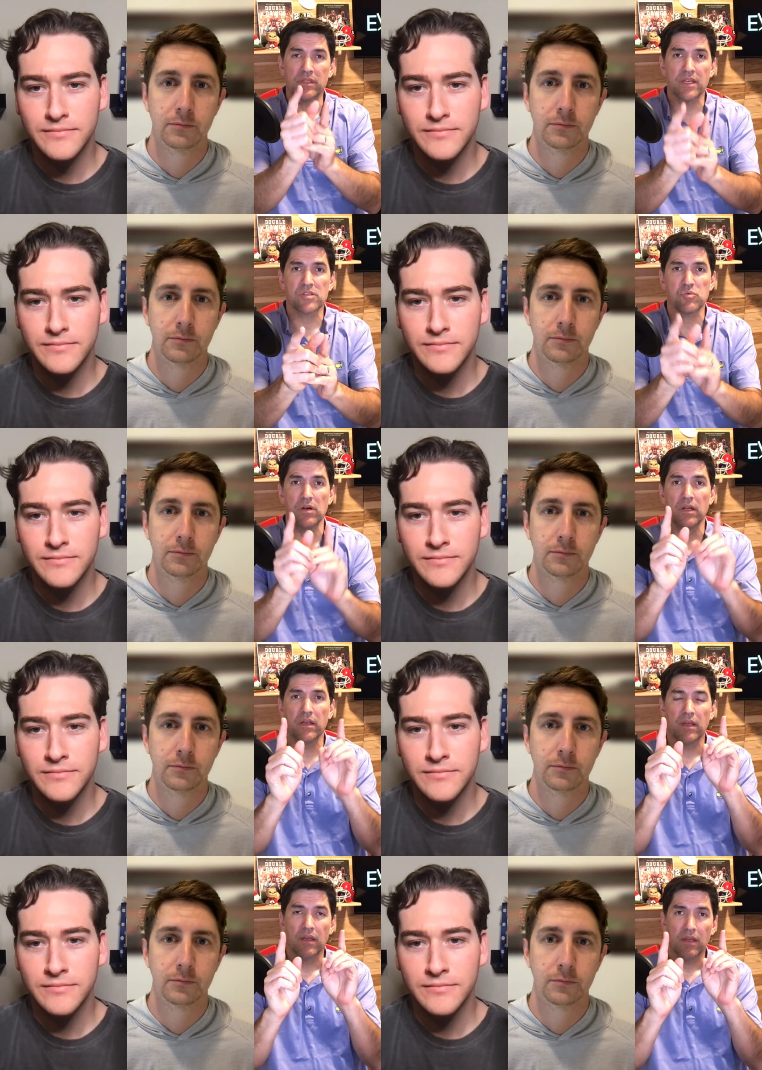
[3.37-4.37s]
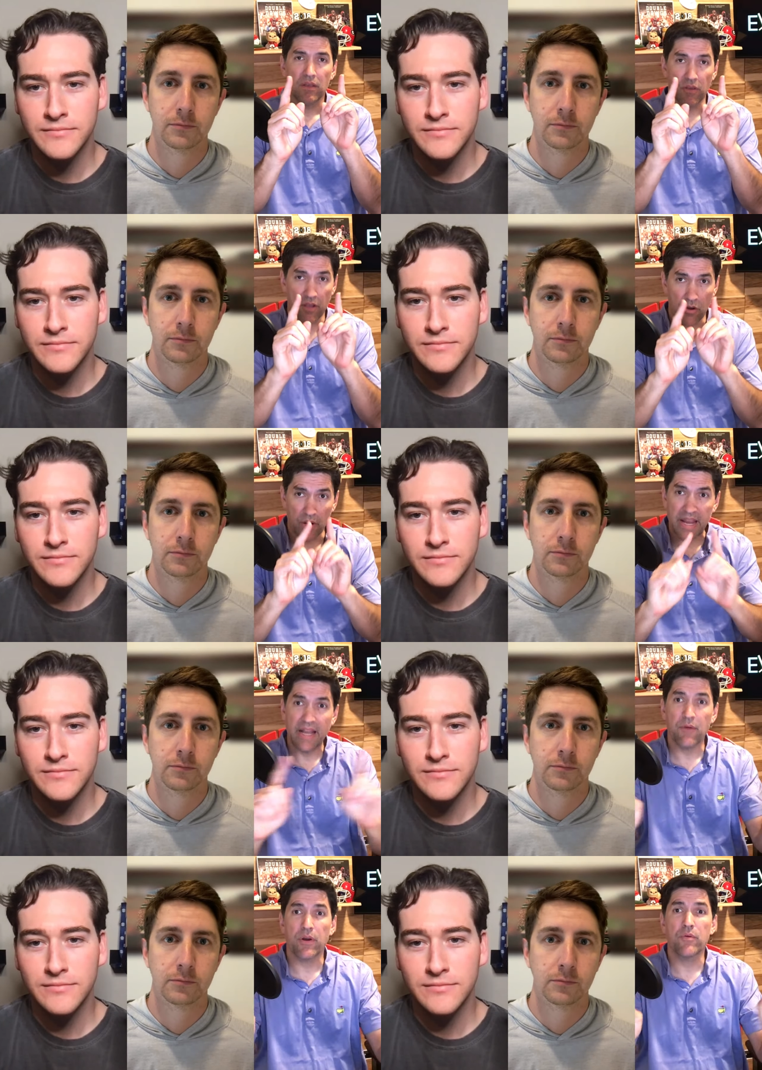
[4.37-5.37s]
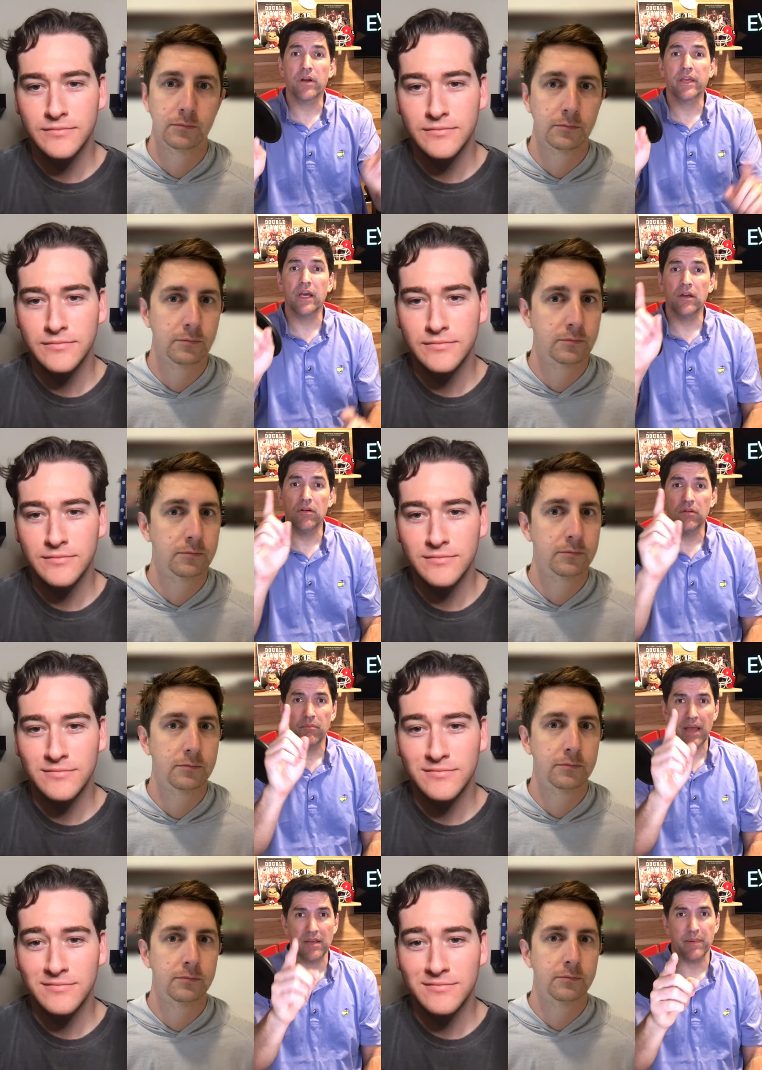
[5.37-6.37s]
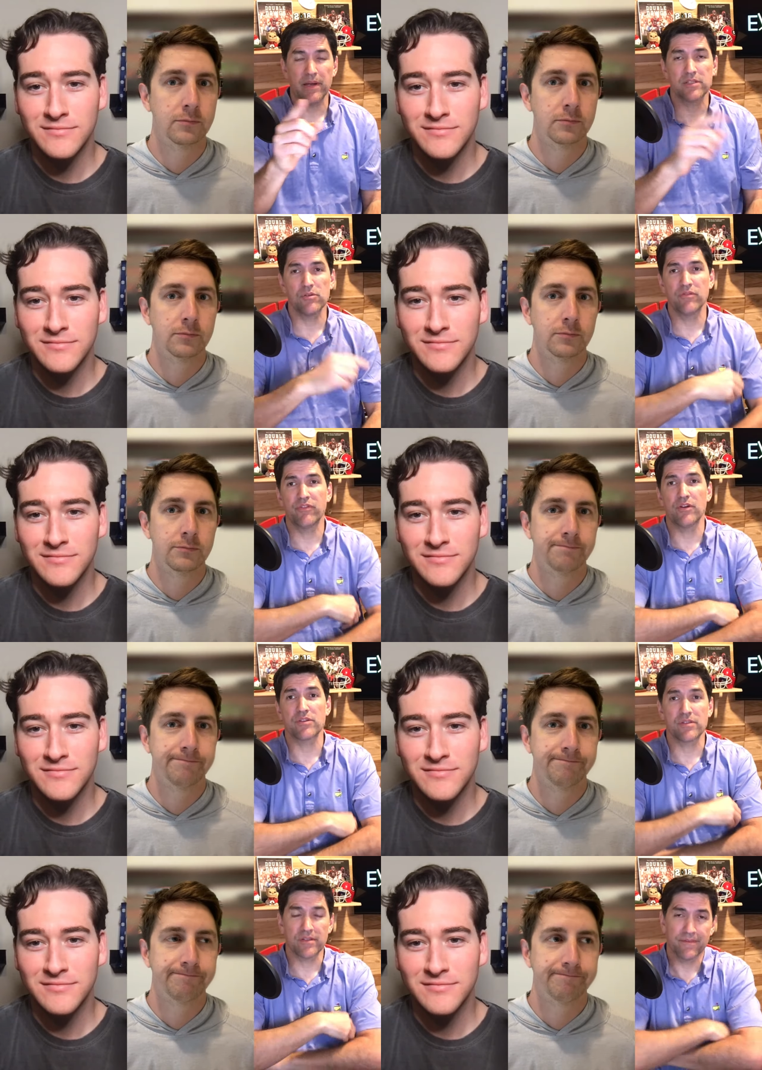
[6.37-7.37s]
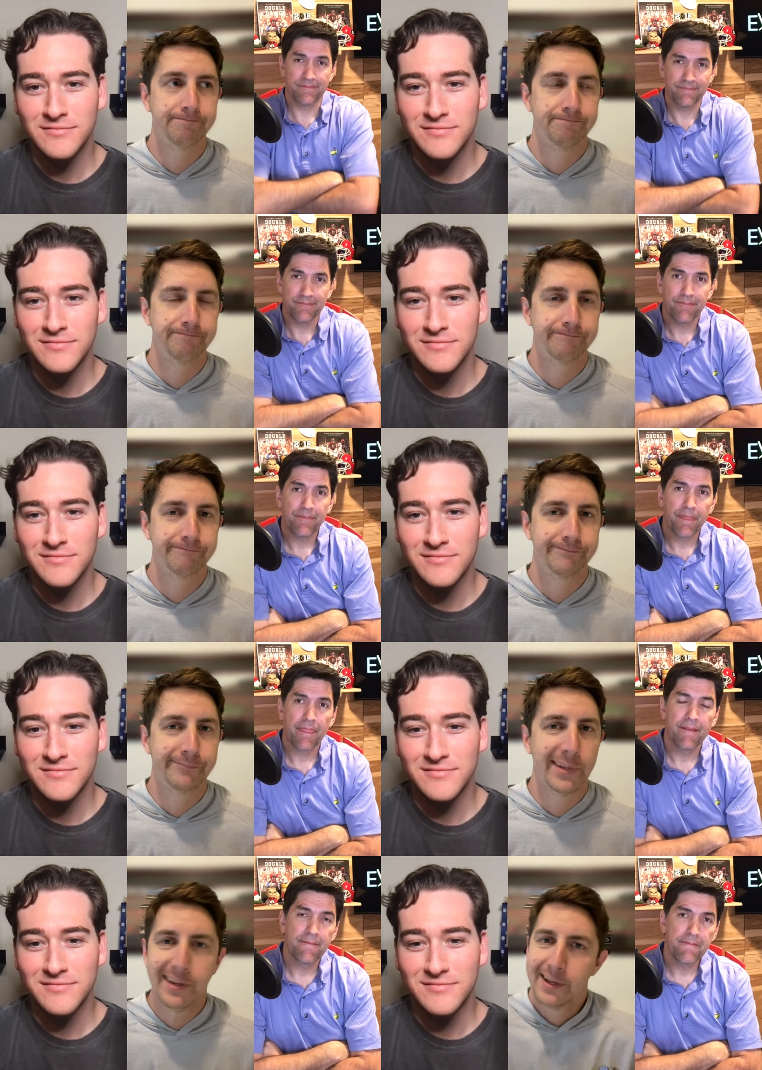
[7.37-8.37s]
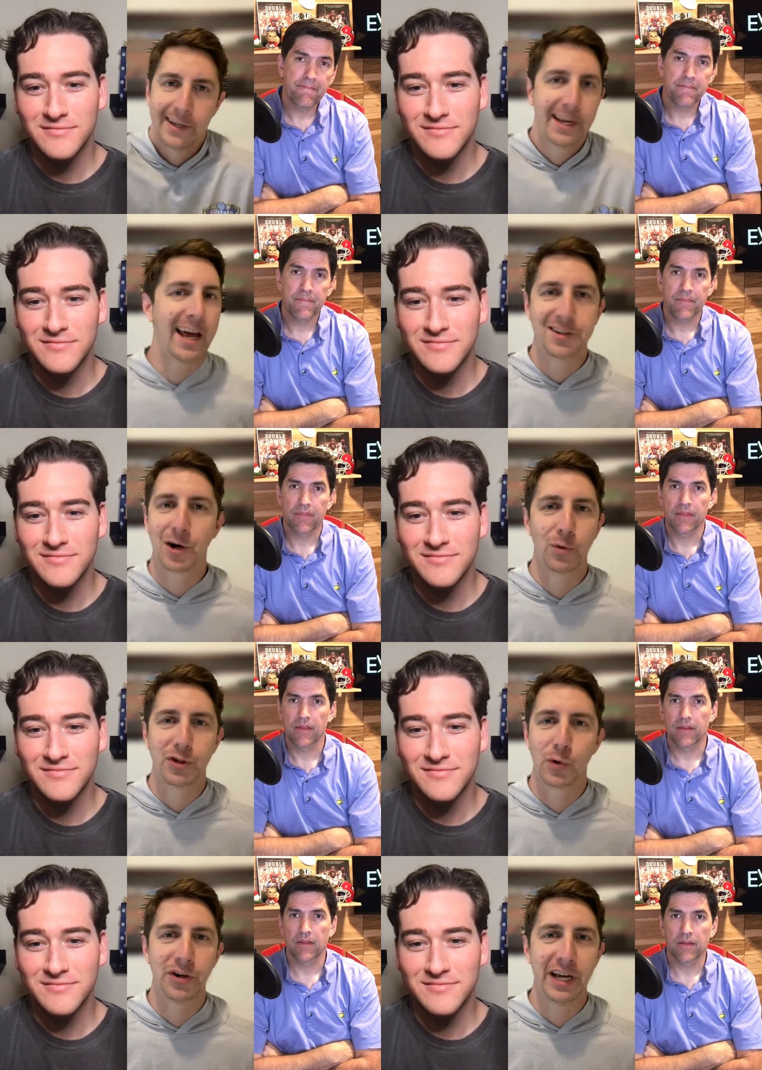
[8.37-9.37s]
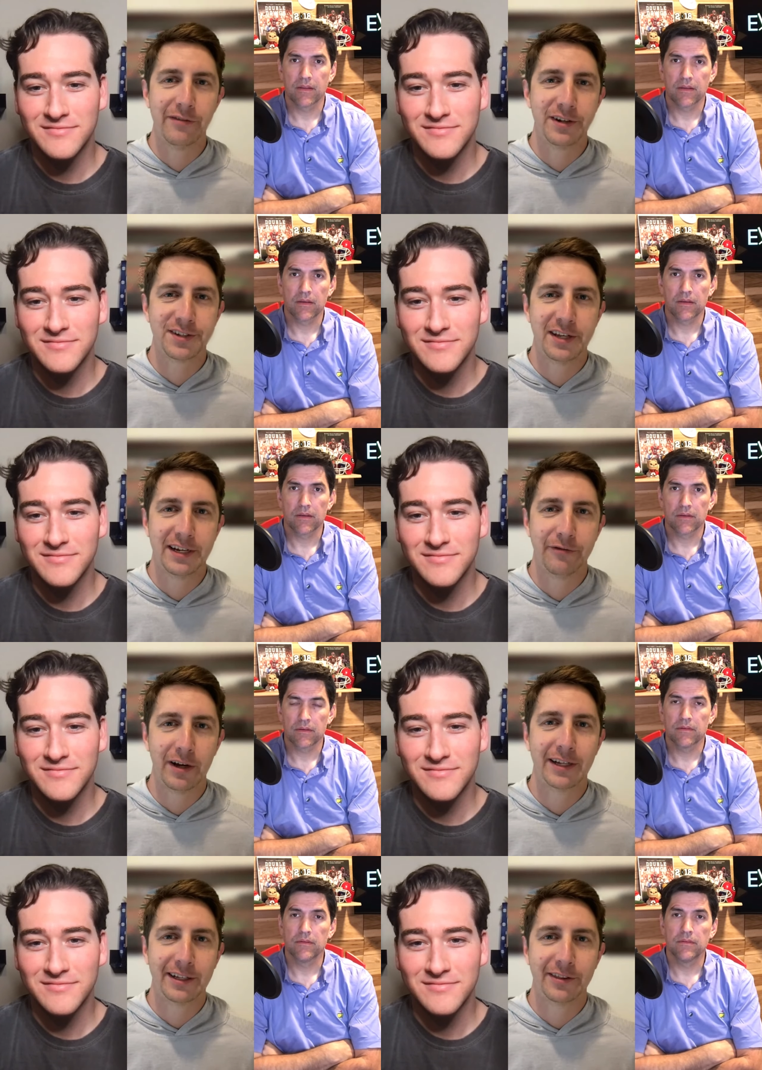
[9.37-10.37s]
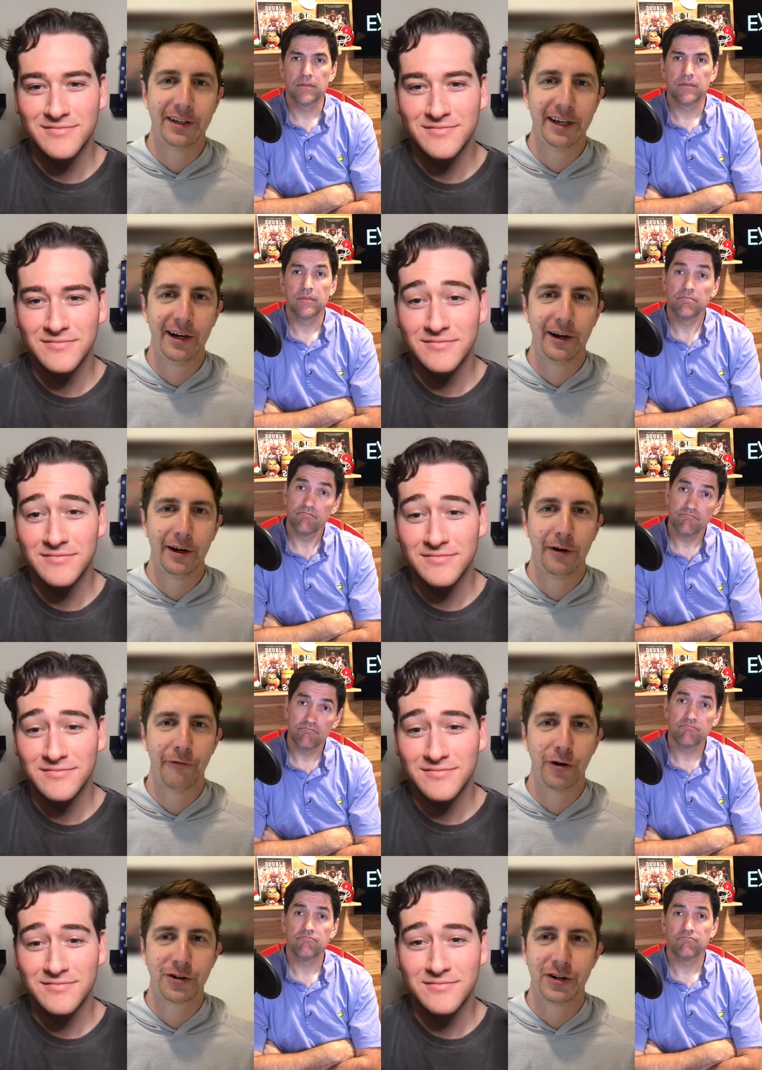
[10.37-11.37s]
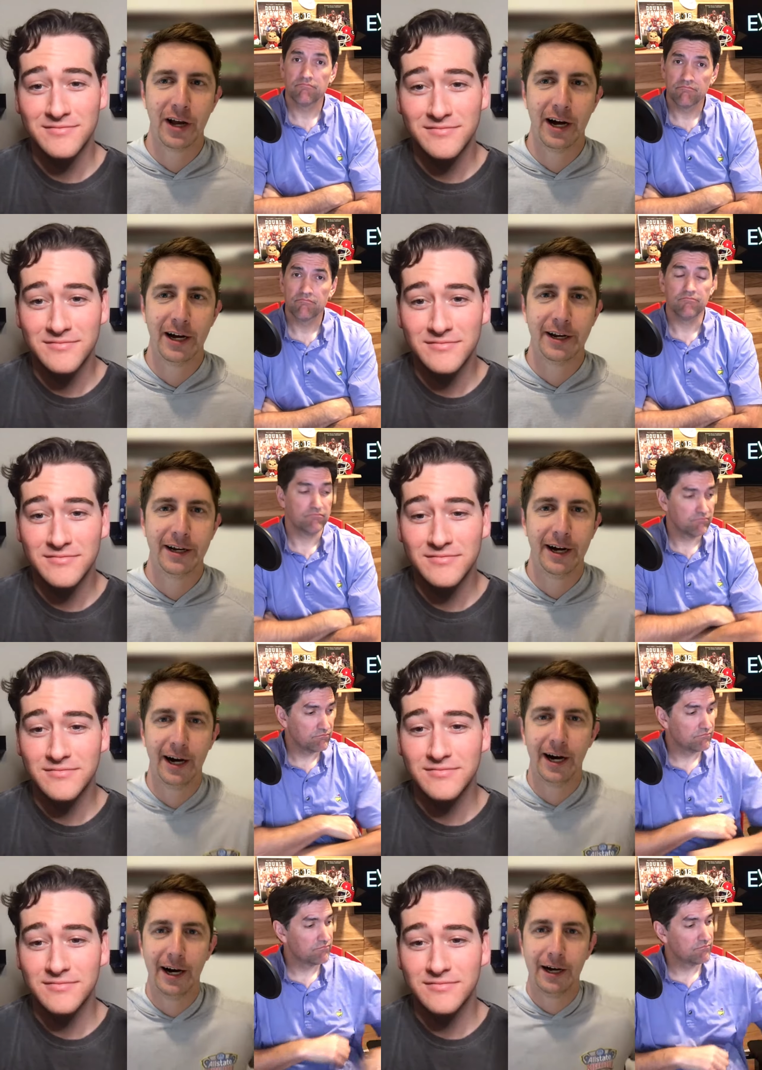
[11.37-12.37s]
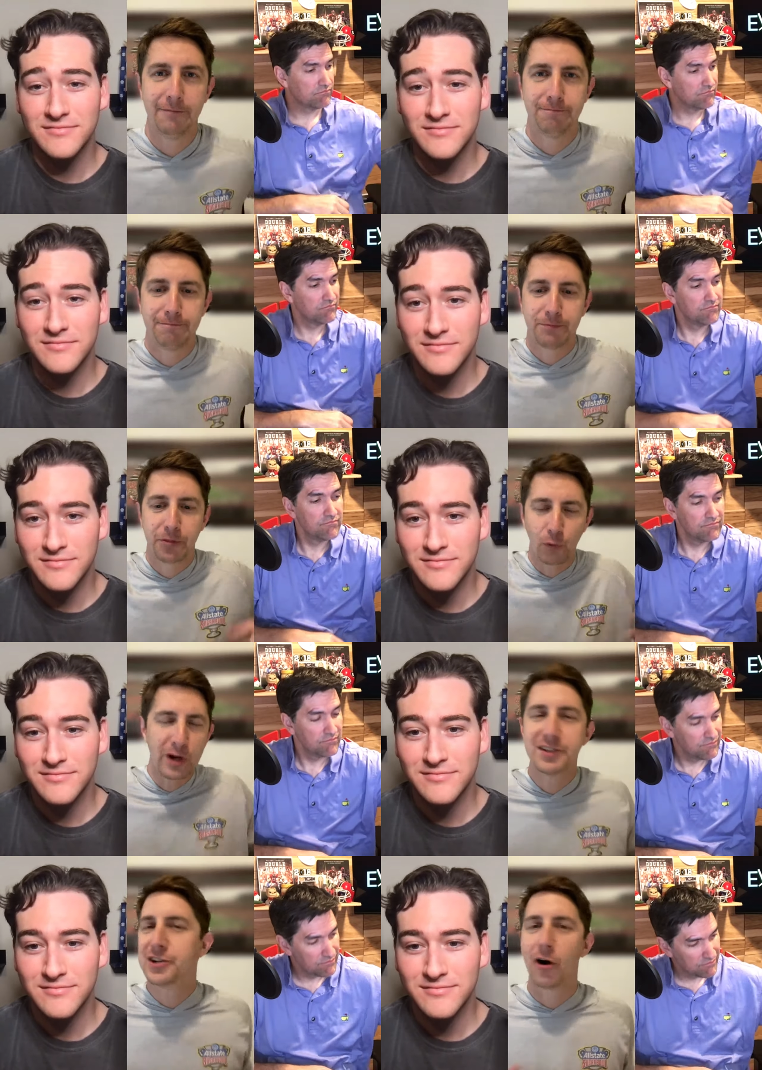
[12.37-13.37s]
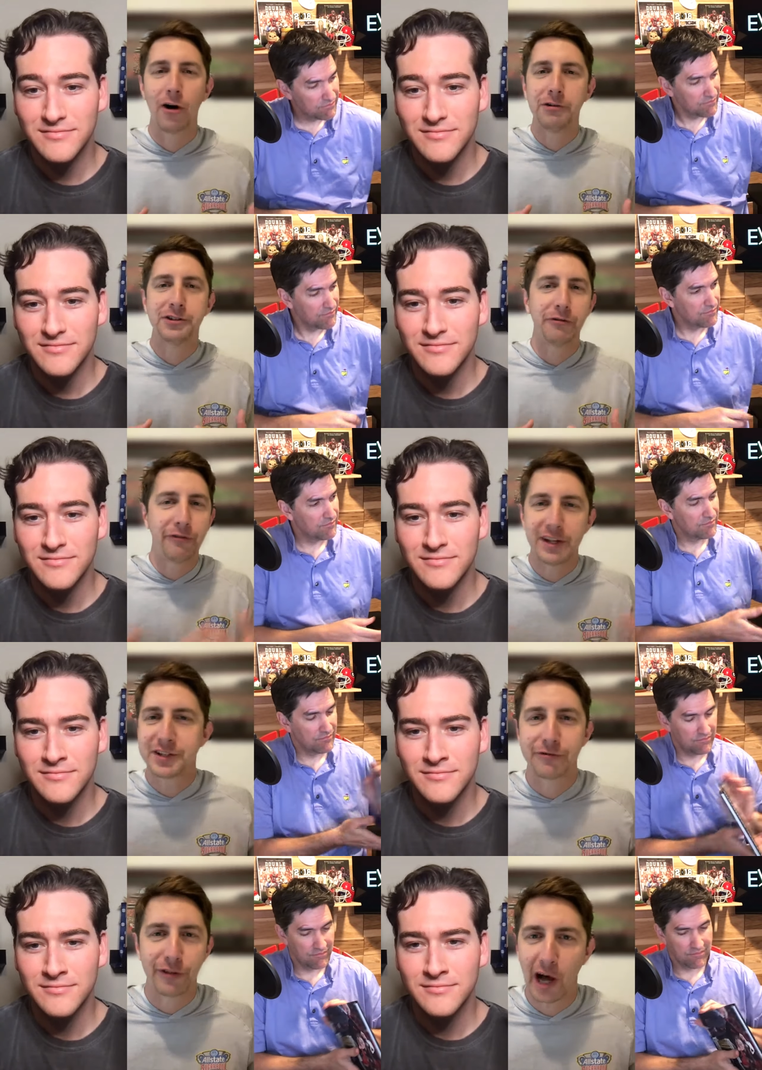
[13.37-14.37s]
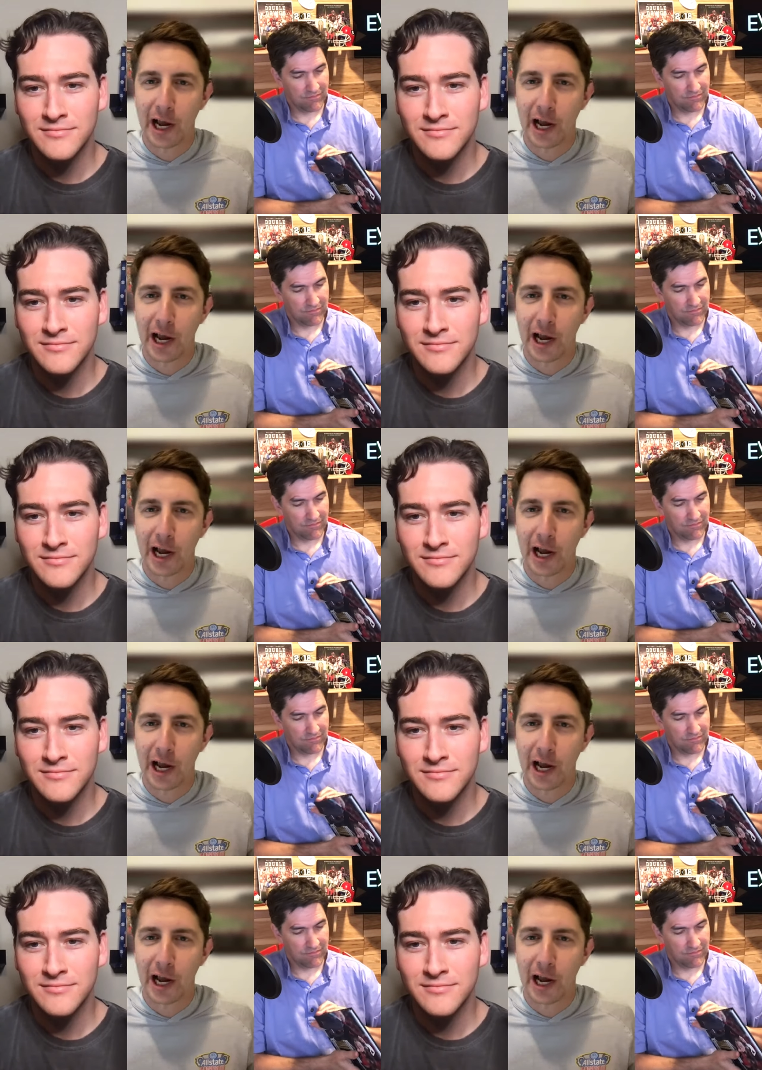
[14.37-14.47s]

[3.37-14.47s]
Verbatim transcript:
Speaker 1: with this one. You can go anywhere you want to go. Matt DeBerry is going first.
Speaker 2: Got to start with Jordan Davis then if I get the first nod. Three-star defensive